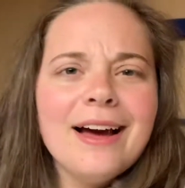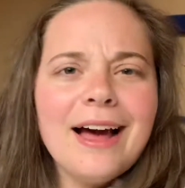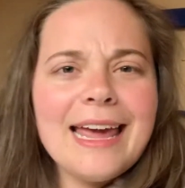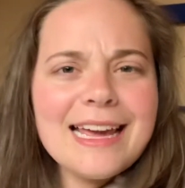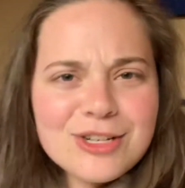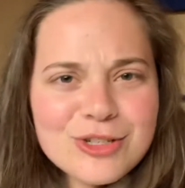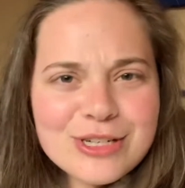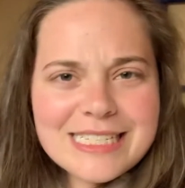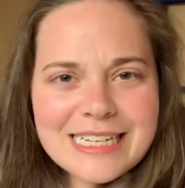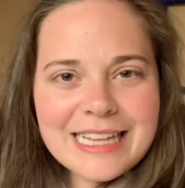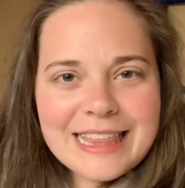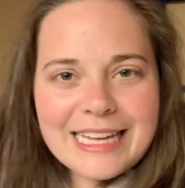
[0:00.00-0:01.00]

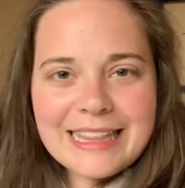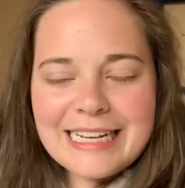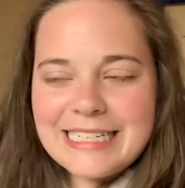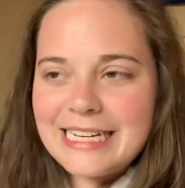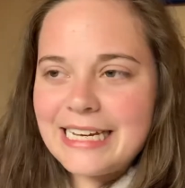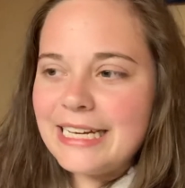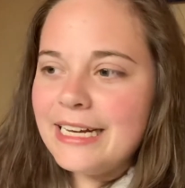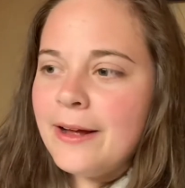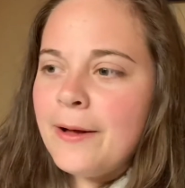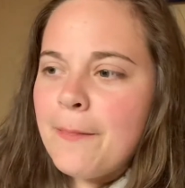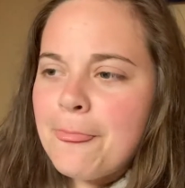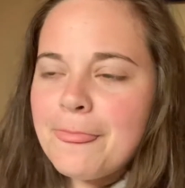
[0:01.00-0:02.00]
Interesting thing they did.
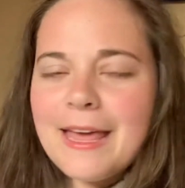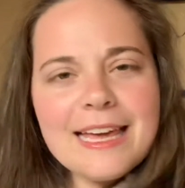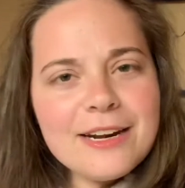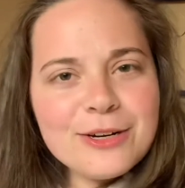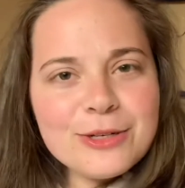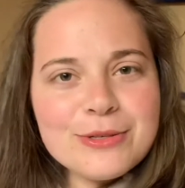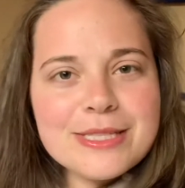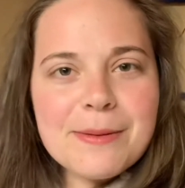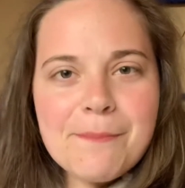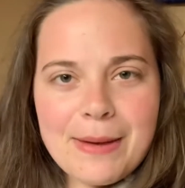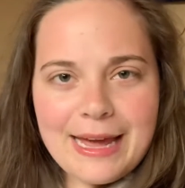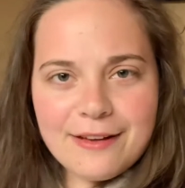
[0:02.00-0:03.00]
They introduced the
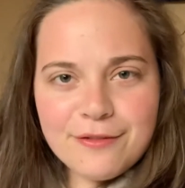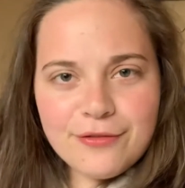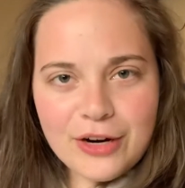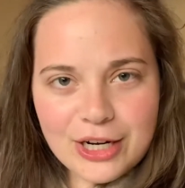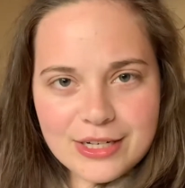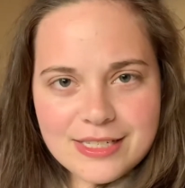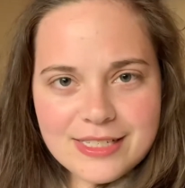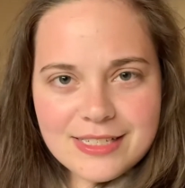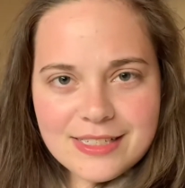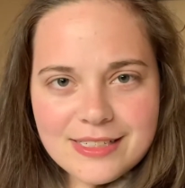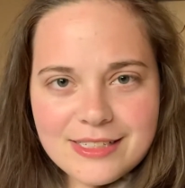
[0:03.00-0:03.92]
man first.